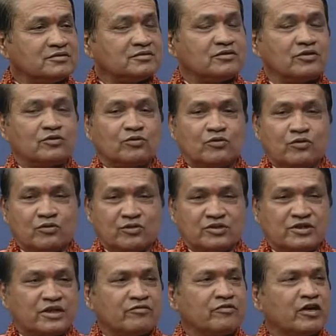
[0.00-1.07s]
the roads,
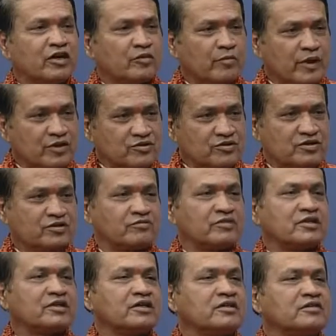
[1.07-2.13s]
environments,
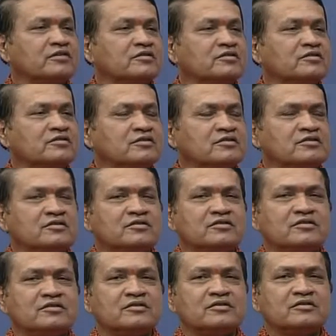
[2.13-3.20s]
everything.
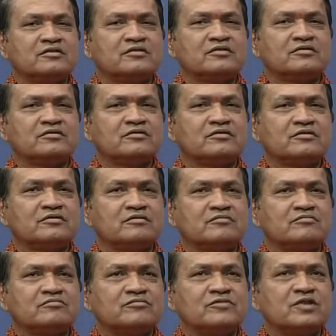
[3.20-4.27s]
So
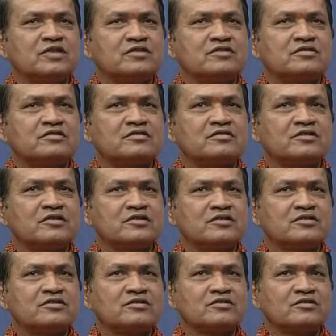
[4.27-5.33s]
this
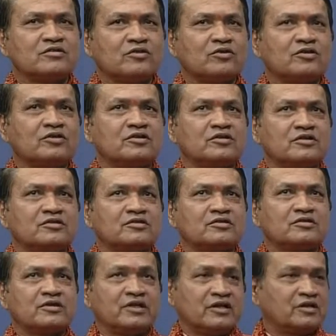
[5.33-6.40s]
is not
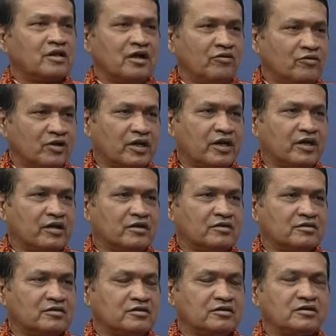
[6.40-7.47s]
in our hand,
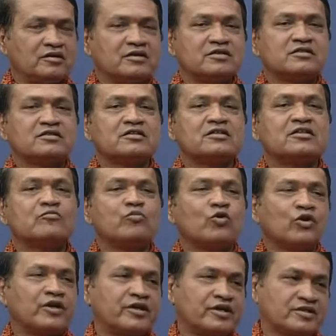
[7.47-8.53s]
it is in the
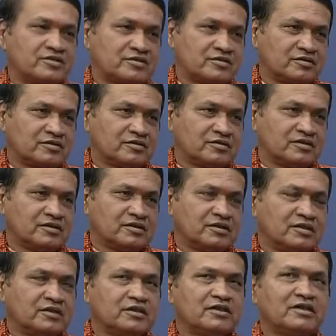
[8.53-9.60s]
politics.
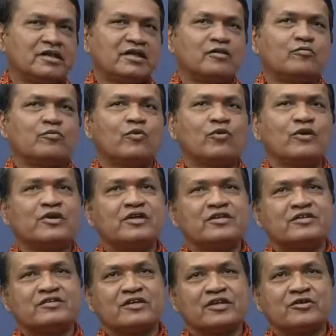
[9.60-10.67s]
And
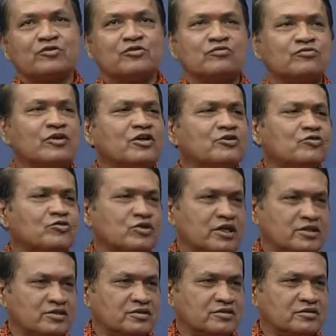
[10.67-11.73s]
politics, I don't want to
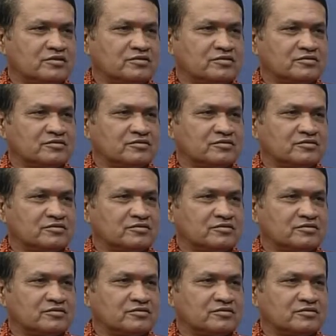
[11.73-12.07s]
touch it,